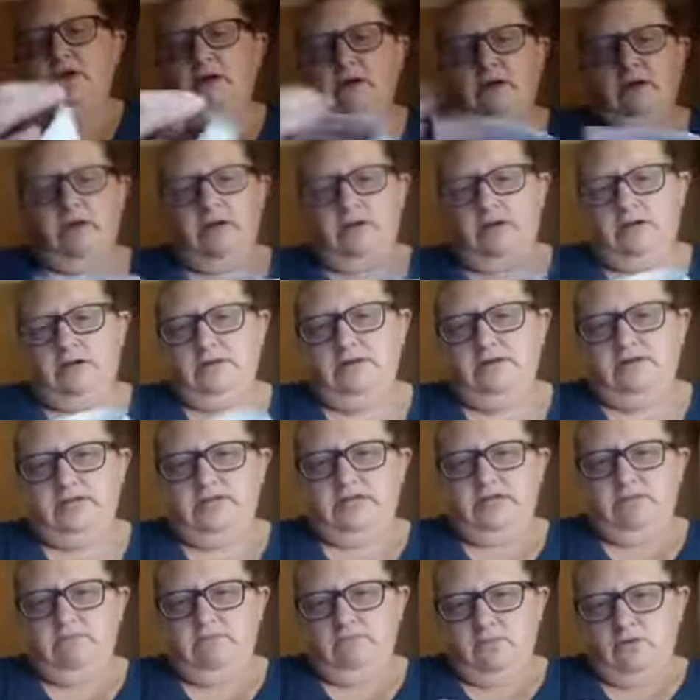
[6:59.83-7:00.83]
here's
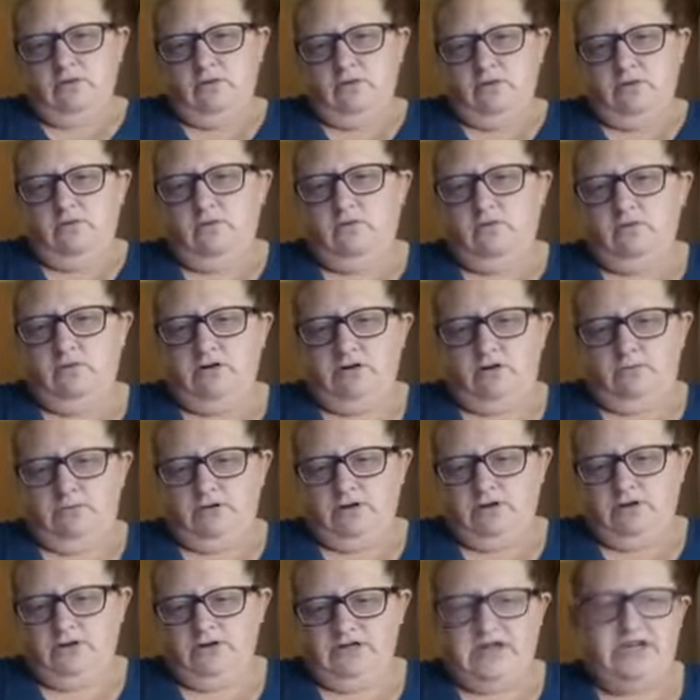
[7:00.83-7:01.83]
some more
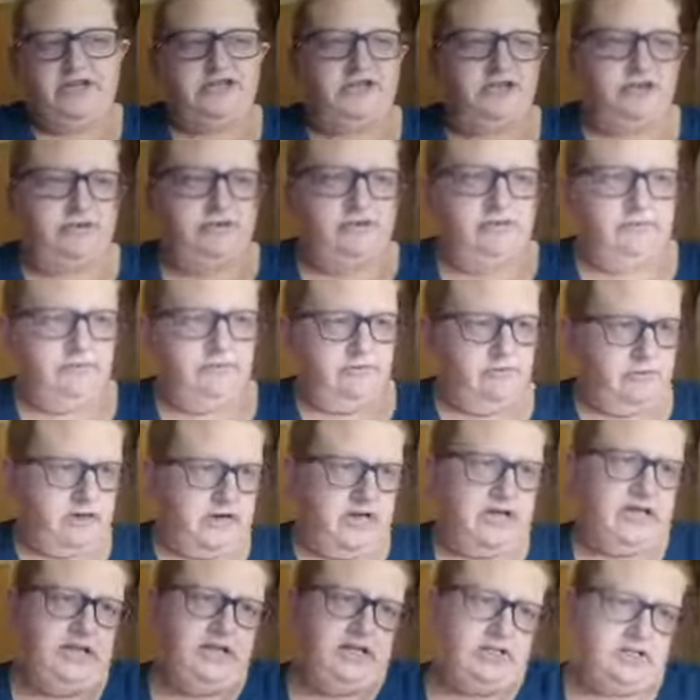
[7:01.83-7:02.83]
warmers. I do when
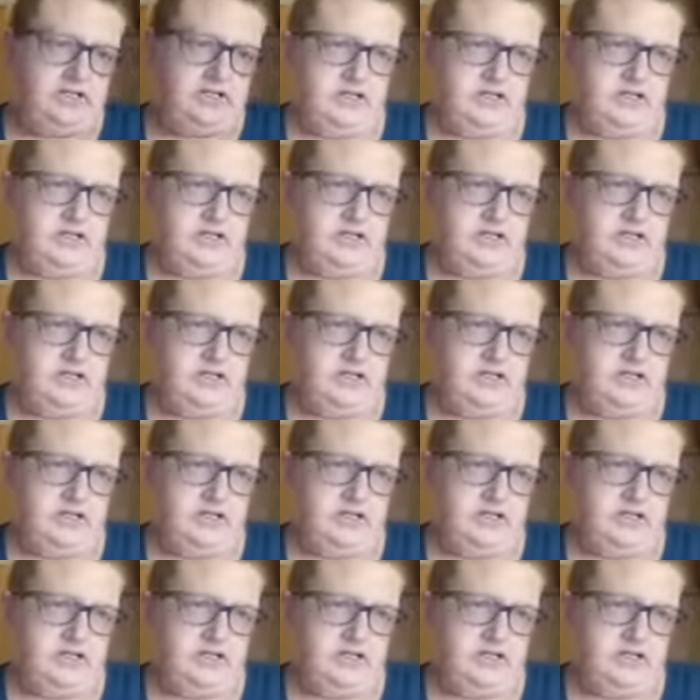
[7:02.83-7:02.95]
I get to